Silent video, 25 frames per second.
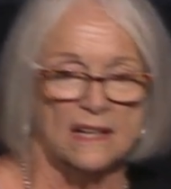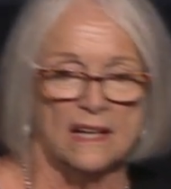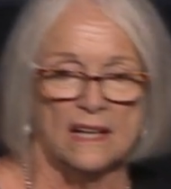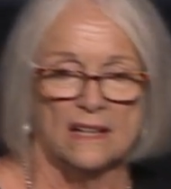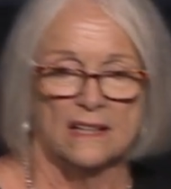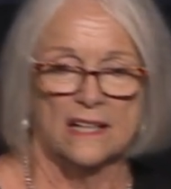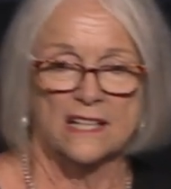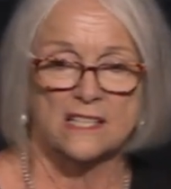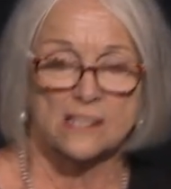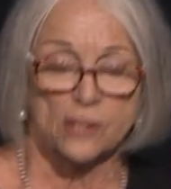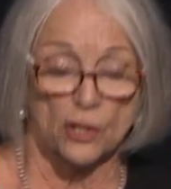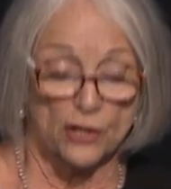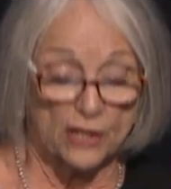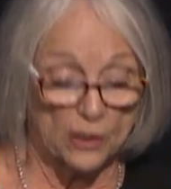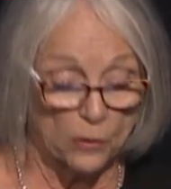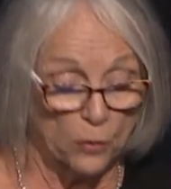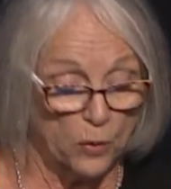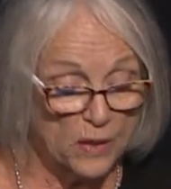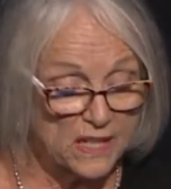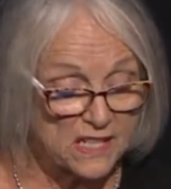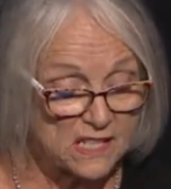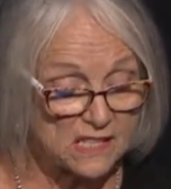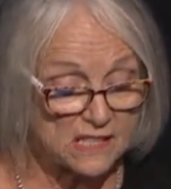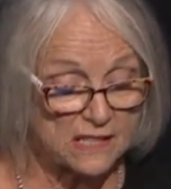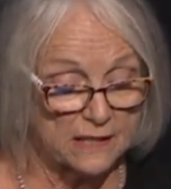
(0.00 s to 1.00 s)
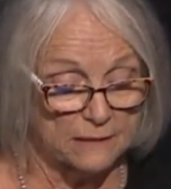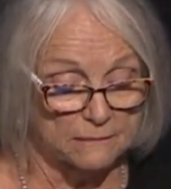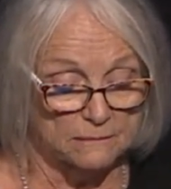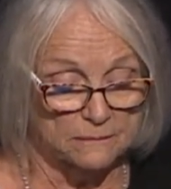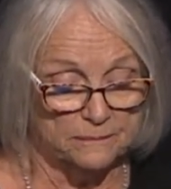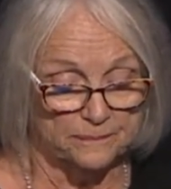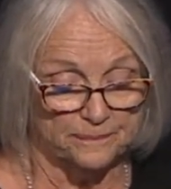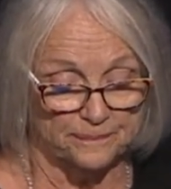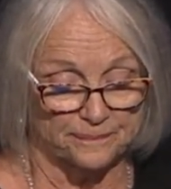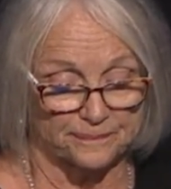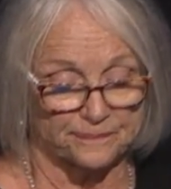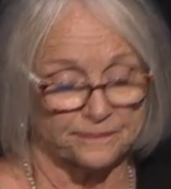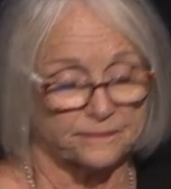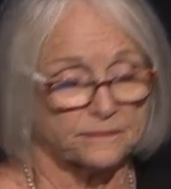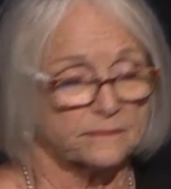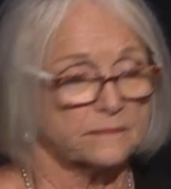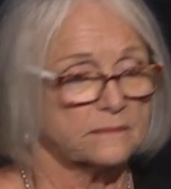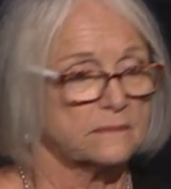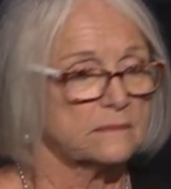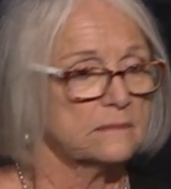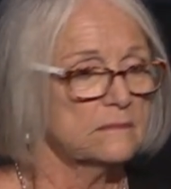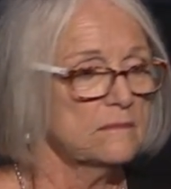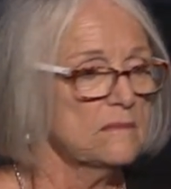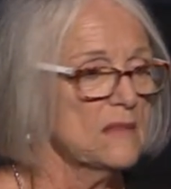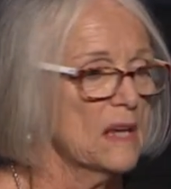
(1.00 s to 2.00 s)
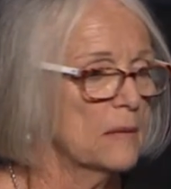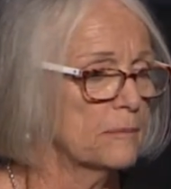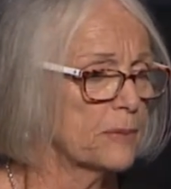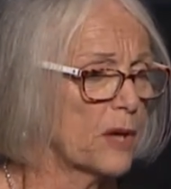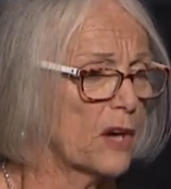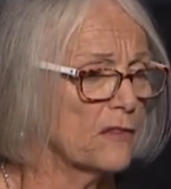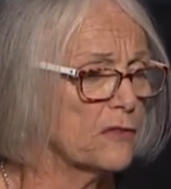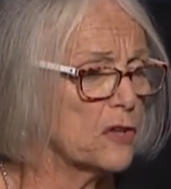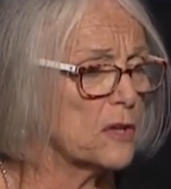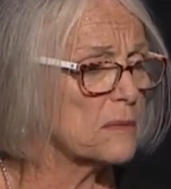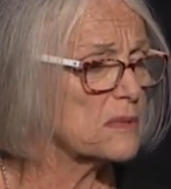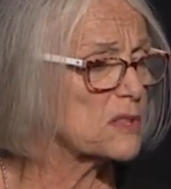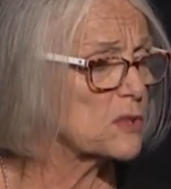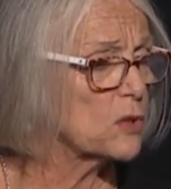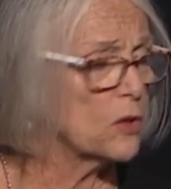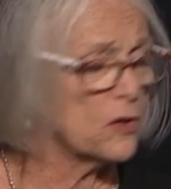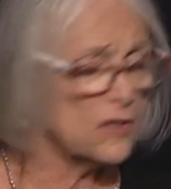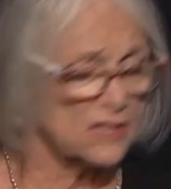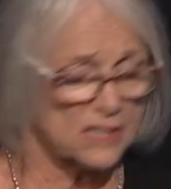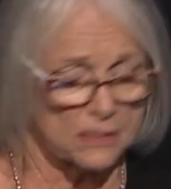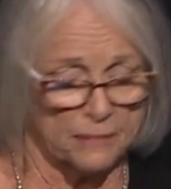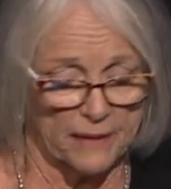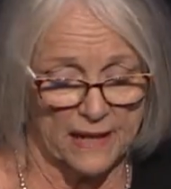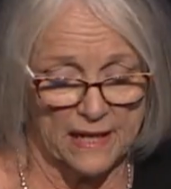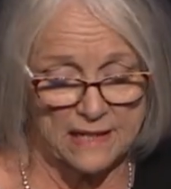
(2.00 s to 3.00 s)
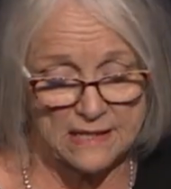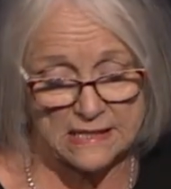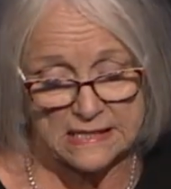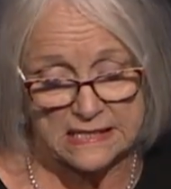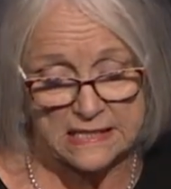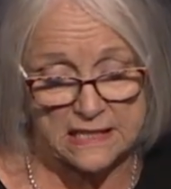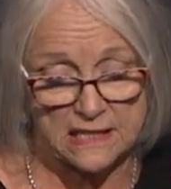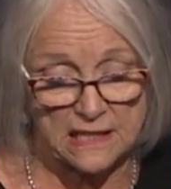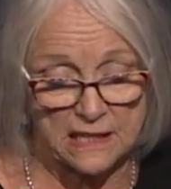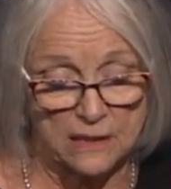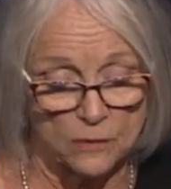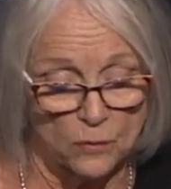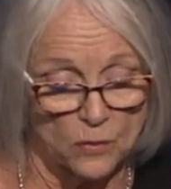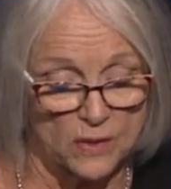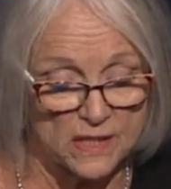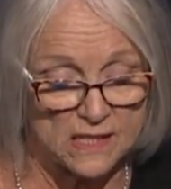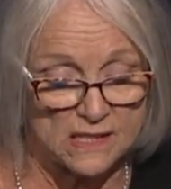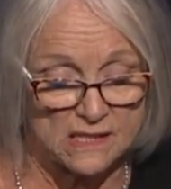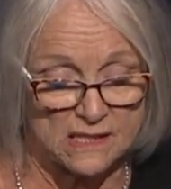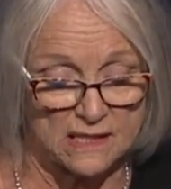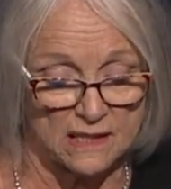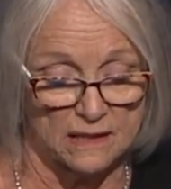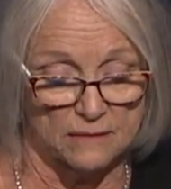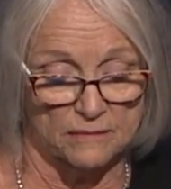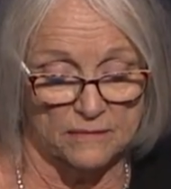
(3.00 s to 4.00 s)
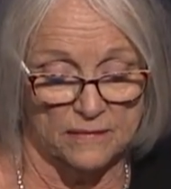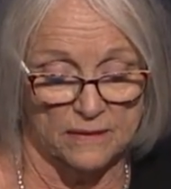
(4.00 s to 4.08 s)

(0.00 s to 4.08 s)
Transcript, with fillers: Let's look at wisdom. Proverbs talks about seeking wisdom.